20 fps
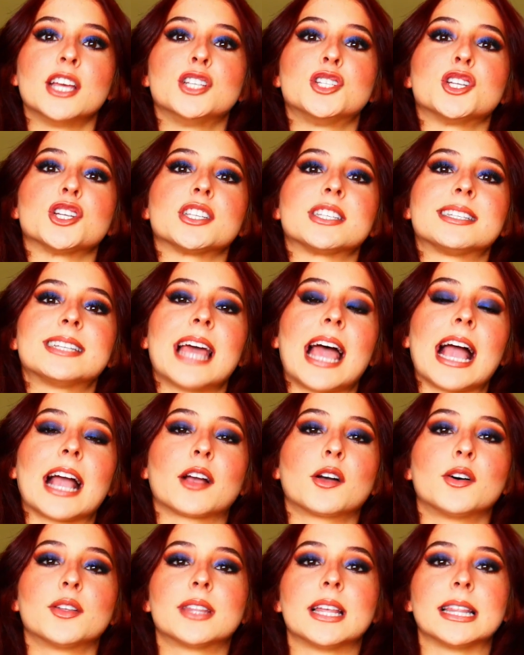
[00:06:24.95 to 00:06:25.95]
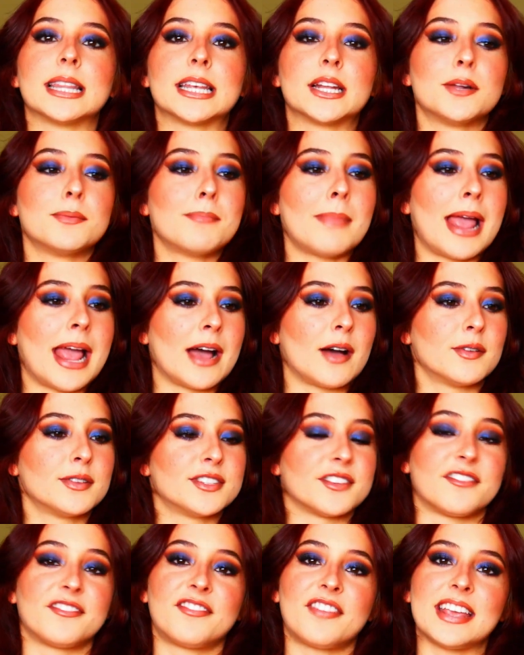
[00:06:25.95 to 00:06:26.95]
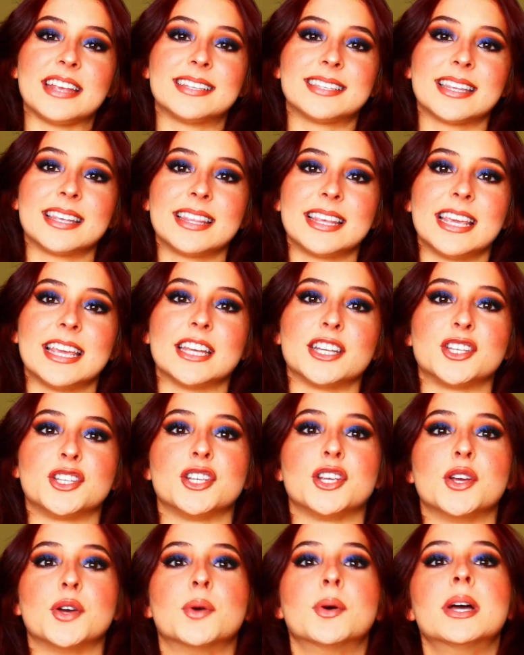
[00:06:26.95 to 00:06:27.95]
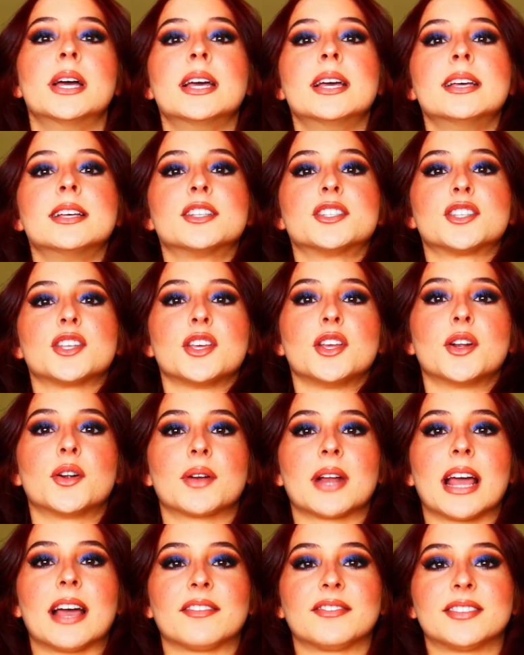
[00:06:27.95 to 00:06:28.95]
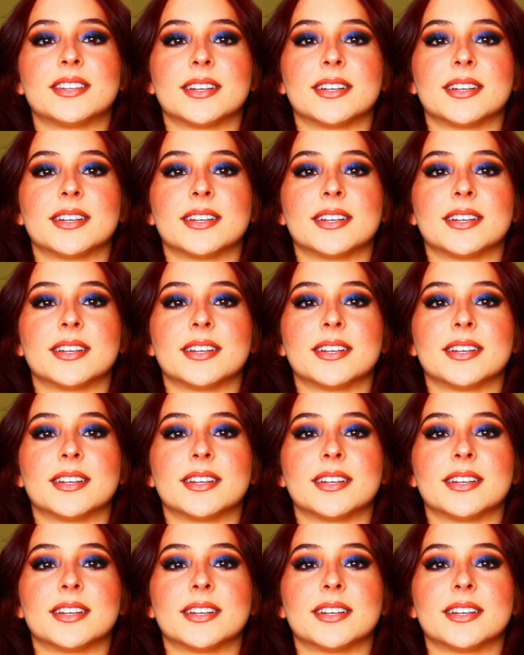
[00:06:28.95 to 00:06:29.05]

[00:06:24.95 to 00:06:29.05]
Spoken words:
Just tackle the little mound of facing the issue so you don't have